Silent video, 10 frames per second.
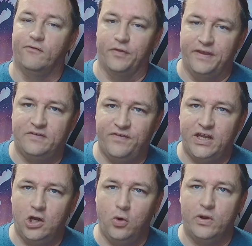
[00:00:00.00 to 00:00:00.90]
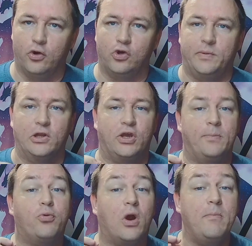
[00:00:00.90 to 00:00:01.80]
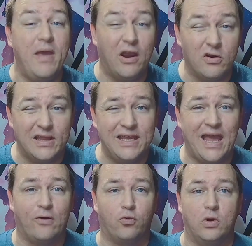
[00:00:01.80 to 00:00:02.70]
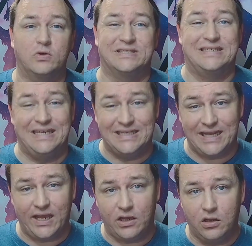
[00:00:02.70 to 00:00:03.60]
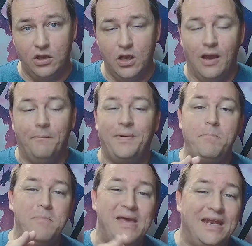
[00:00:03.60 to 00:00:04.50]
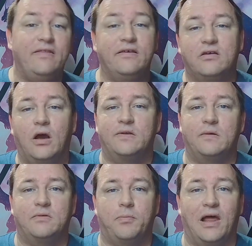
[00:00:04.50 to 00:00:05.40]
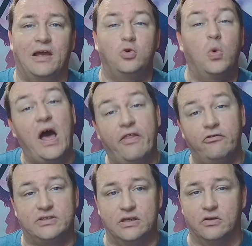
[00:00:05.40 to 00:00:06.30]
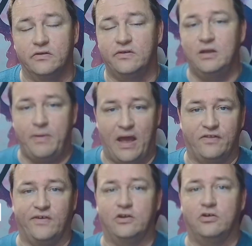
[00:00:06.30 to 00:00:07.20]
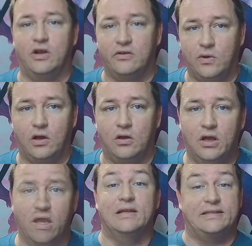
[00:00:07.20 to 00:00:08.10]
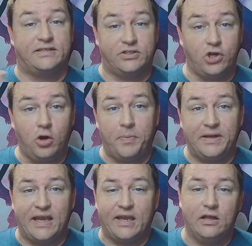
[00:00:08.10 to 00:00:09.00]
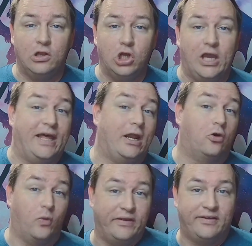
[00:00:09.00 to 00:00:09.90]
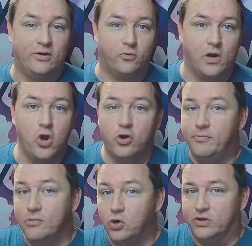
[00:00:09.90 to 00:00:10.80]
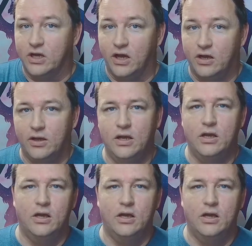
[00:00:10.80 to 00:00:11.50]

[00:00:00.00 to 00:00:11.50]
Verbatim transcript: For this video, we are going to be looking primarily at Rogue Sneak Attack, but many of these concepts apply to other skills in Pathfinder as well. Let's start by taking a look at our resident rogue Mukta.